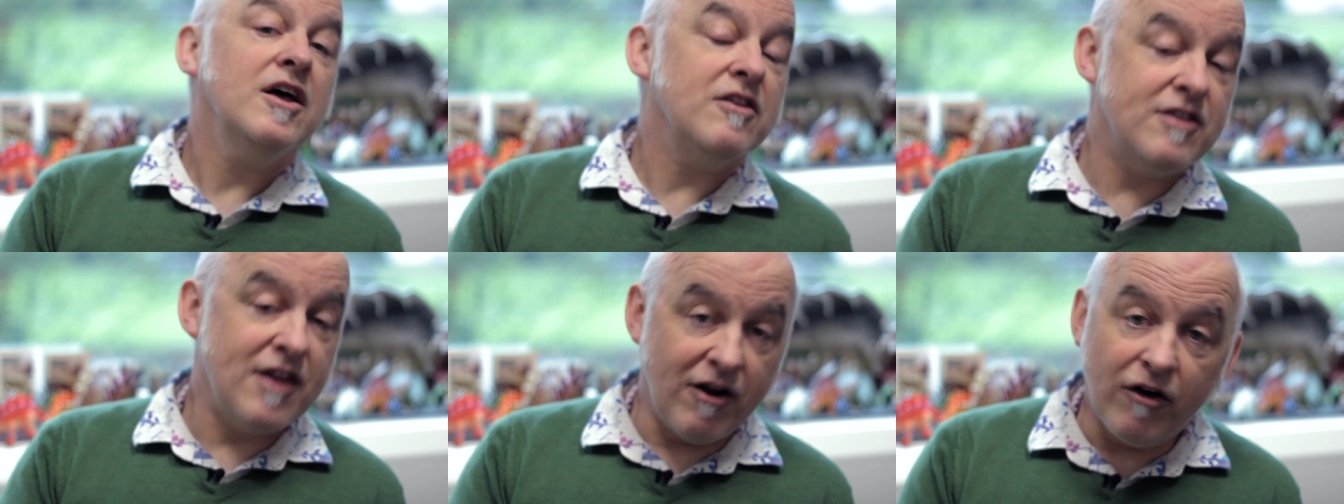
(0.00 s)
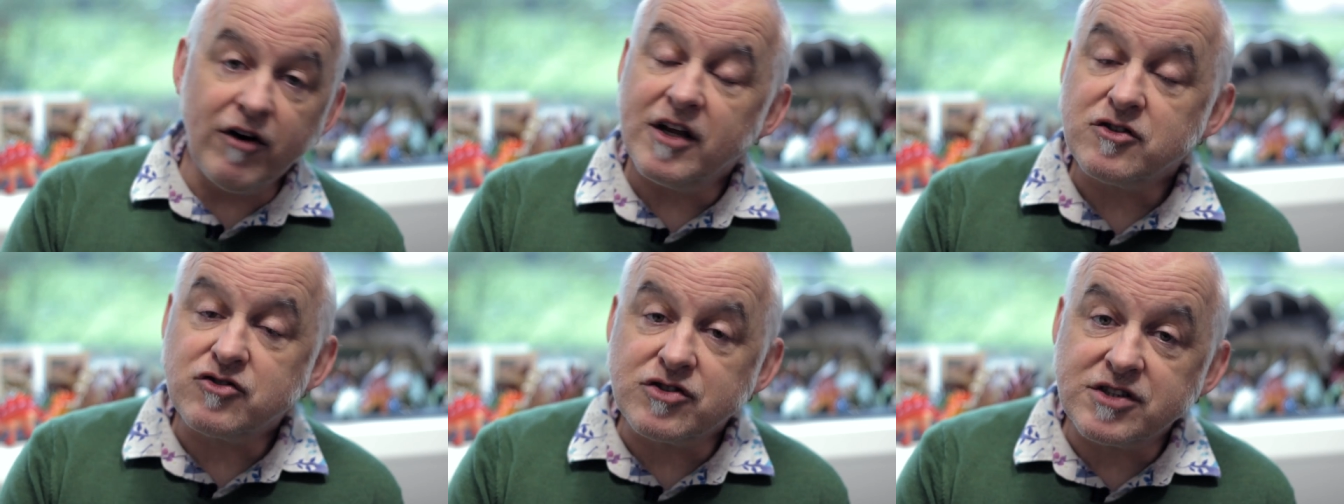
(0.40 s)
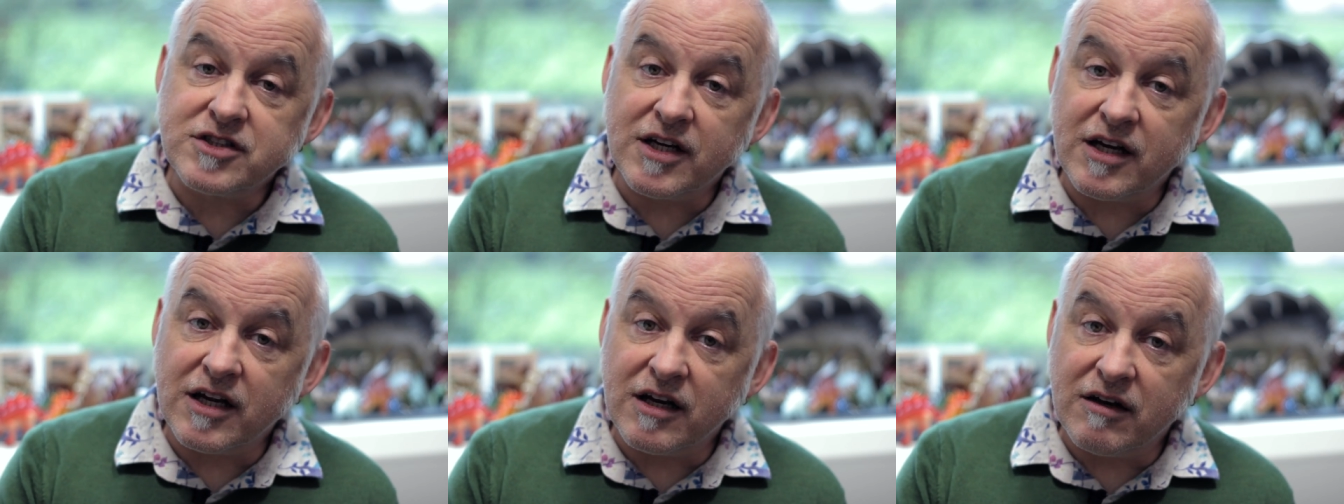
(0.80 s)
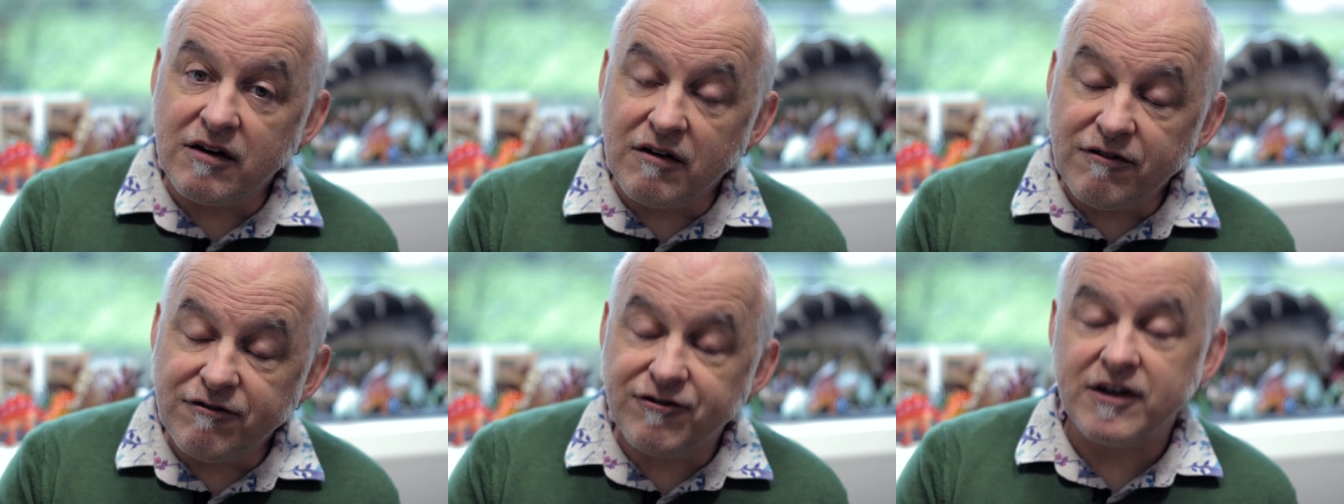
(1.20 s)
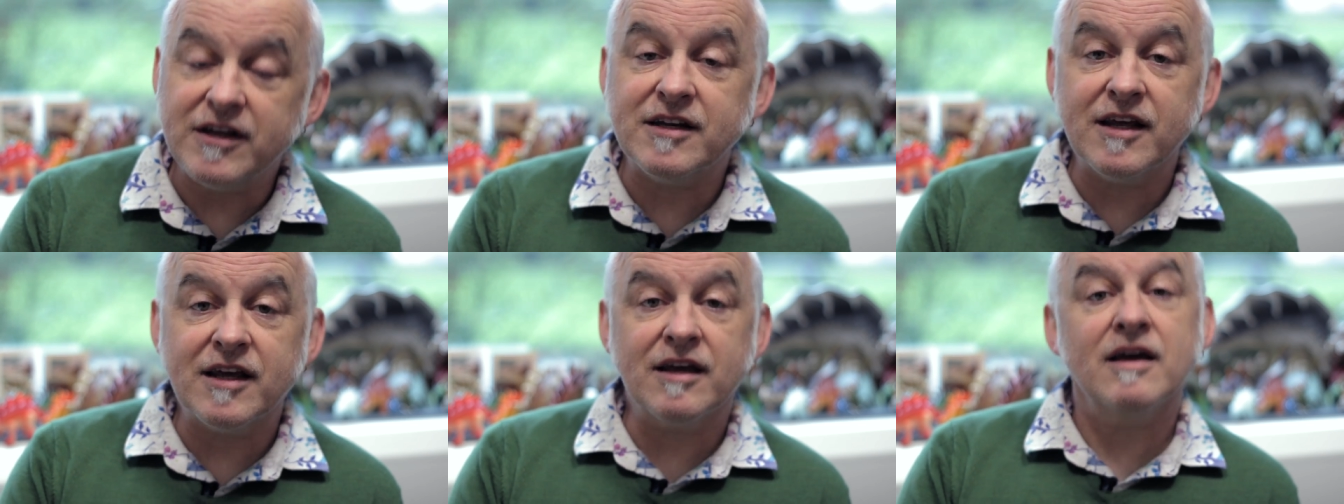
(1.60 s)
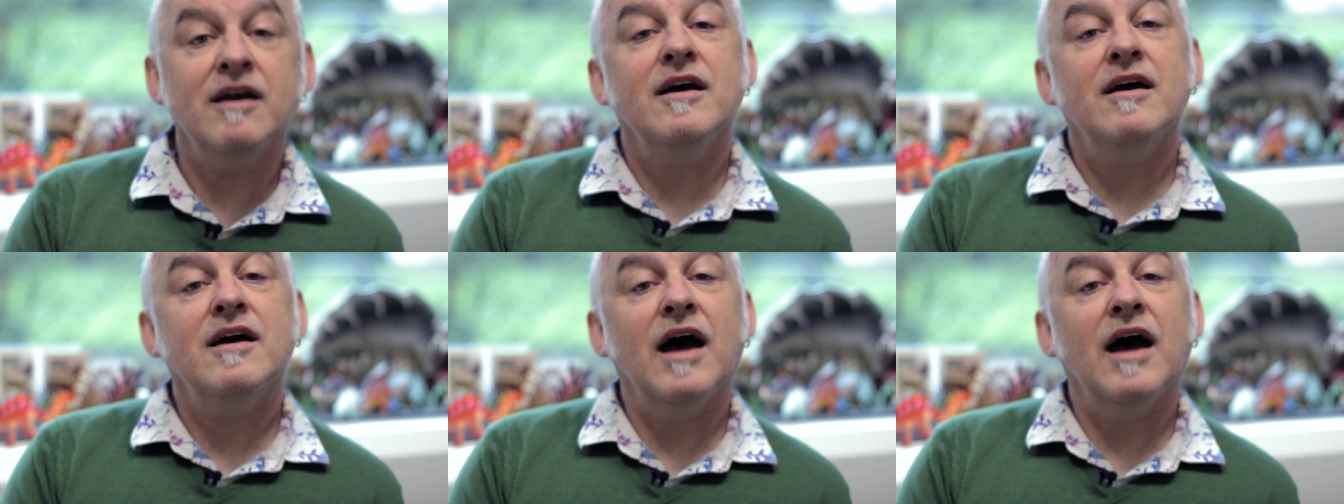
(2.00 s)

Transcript: They're only interested in feeding,